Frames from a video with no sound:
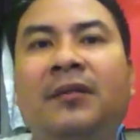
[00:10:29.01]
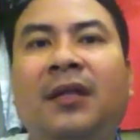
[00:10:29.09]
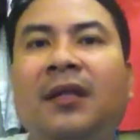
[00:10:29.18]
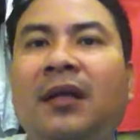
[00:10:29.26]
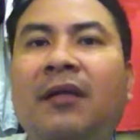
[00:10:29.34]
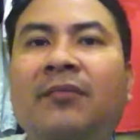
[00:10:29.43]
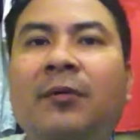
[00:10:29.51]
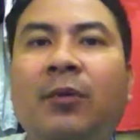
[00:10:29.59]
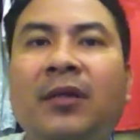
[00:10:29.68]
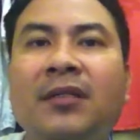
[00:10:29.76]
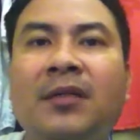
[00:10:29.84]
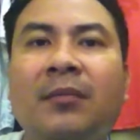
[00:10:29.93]
Not
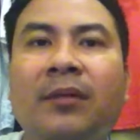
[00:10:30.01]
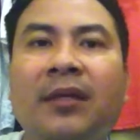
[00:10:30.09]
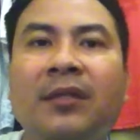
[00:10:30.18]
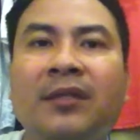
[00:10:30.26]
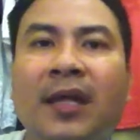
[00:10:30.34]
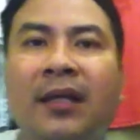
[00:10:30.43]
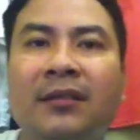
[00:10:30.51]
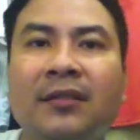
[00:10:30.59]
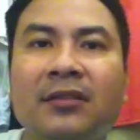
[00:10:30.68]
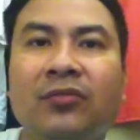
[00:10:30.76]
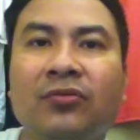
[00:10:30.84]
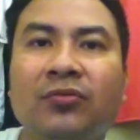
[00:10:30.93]
everyone is given the
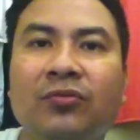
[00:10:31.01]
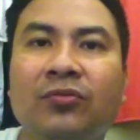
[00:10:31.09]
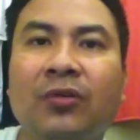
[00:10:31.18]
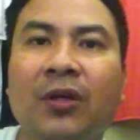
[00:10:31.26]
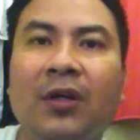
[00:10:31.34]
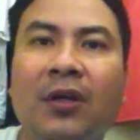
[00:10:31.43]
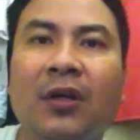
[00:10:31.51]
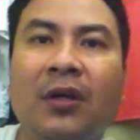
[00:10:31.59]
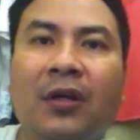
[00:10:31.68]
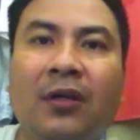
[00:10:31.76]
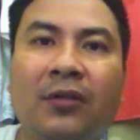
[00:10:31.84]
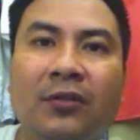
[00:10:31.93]
chance to
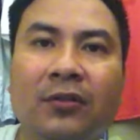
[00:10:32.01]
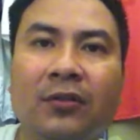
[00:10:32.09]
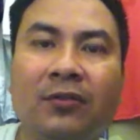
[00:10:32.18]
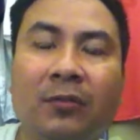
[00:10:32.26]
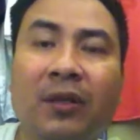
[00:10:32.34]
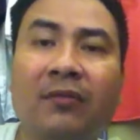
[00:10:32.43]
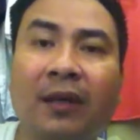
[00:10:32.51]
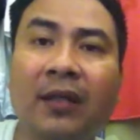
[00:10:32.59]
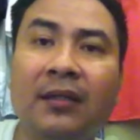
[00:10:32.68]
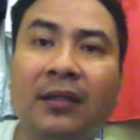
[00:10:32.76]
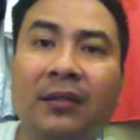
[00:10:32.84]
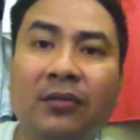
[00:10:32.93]
be
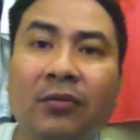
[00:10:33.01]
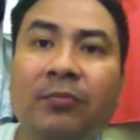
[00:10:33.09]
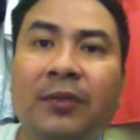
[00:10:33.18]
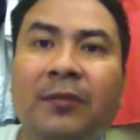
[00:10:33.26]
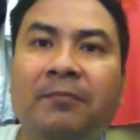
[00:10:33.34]
invited in UP.